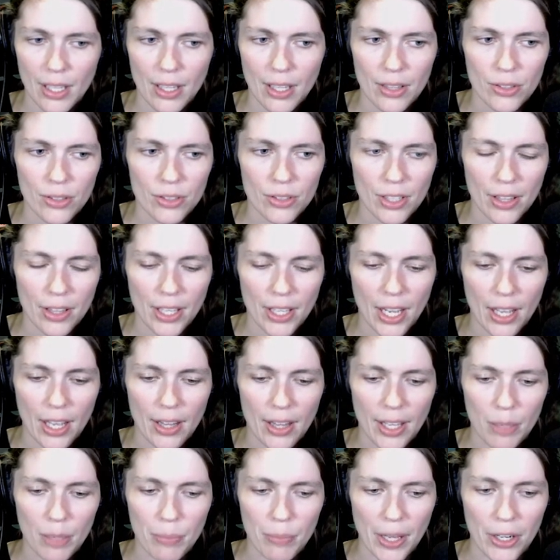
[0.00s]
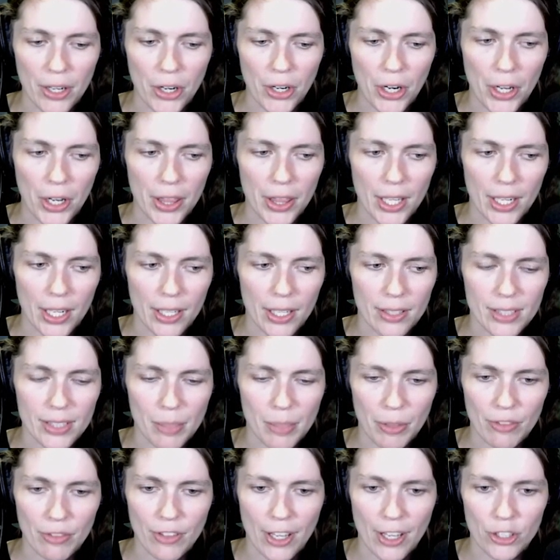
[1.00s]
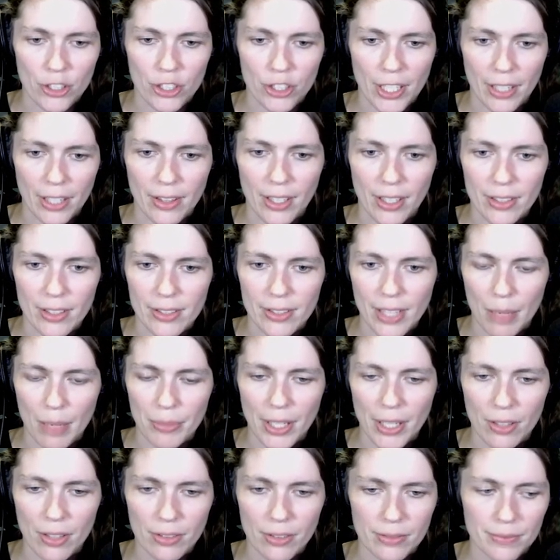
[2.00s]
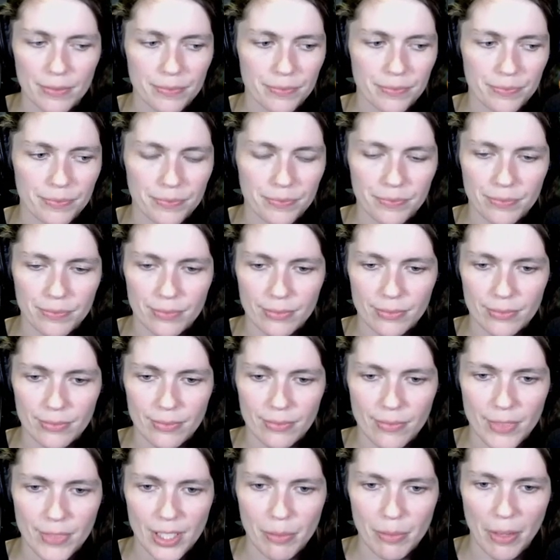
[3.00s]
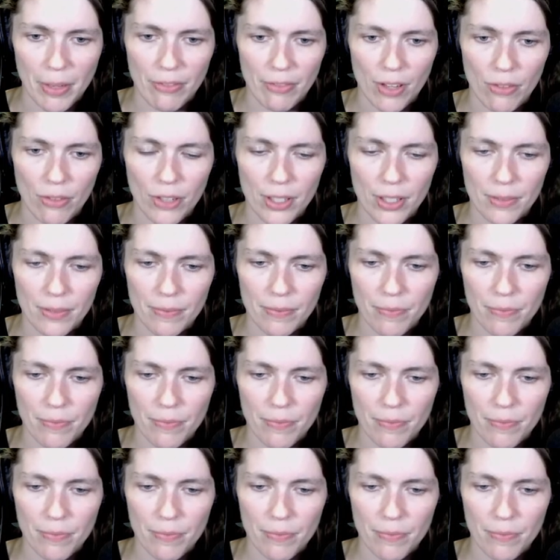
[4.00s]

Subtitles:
There's nothing I like better than a Simic Flash deck that is tapped out. It's my favorite.